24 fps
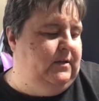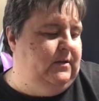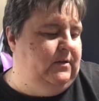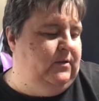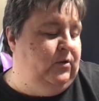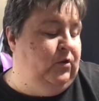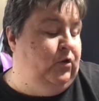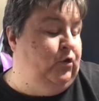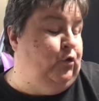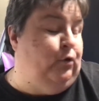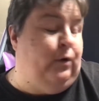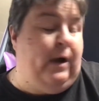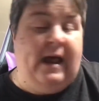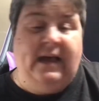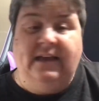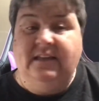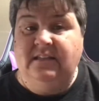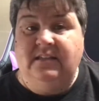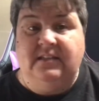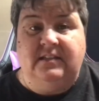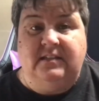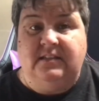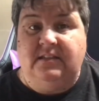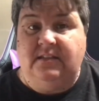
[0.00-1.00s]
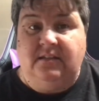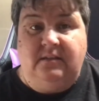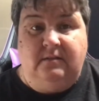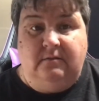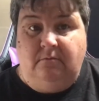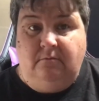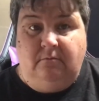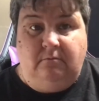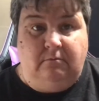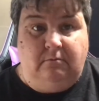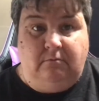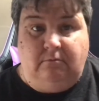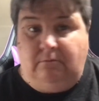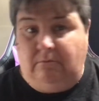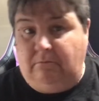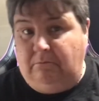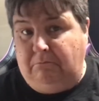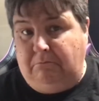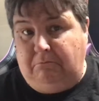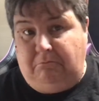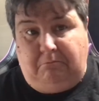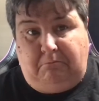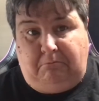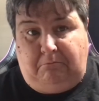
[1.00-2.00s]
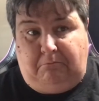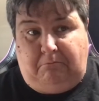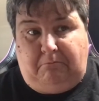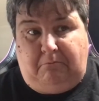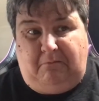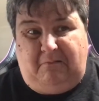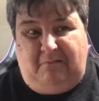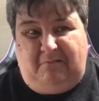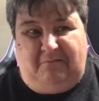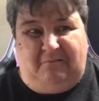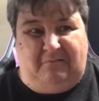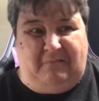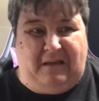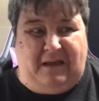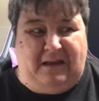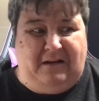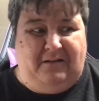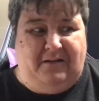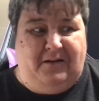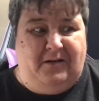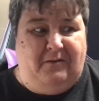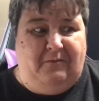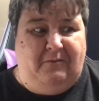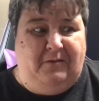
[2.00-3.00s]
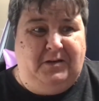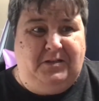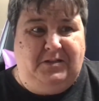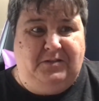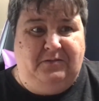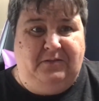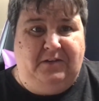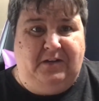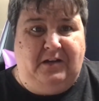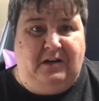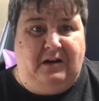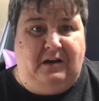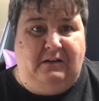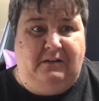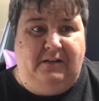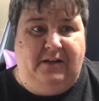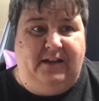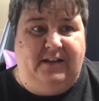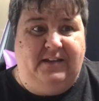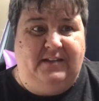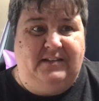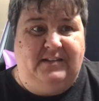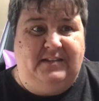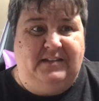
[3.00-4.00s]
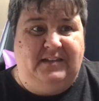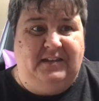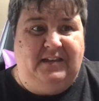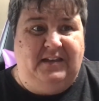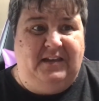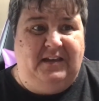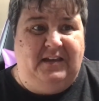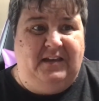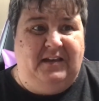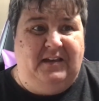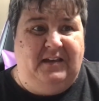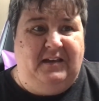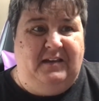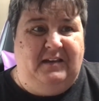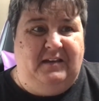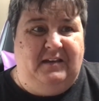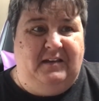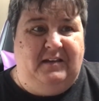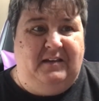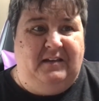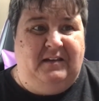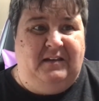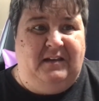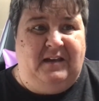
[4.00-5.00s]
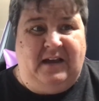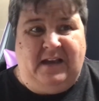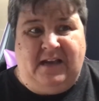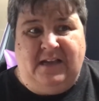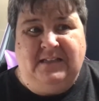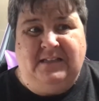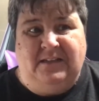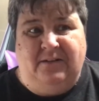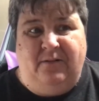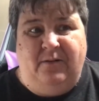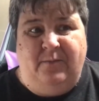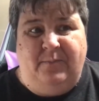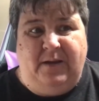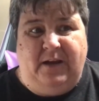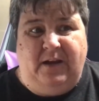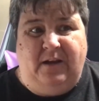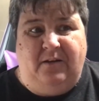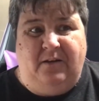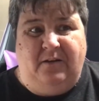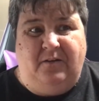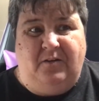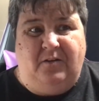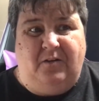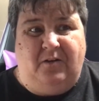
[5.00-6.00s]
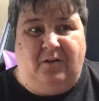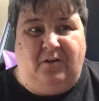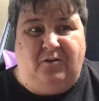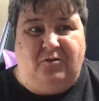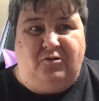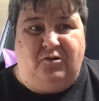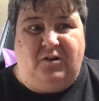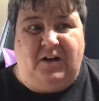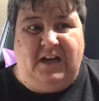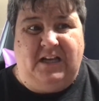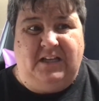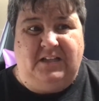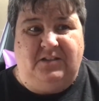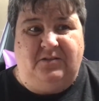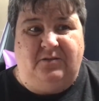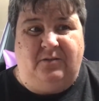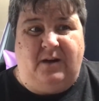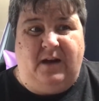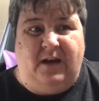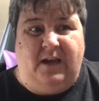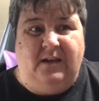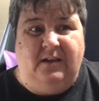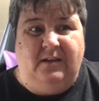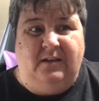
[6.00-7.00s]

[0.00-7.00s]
dress, I don't know what you would call it. I guess it would be her dress, right?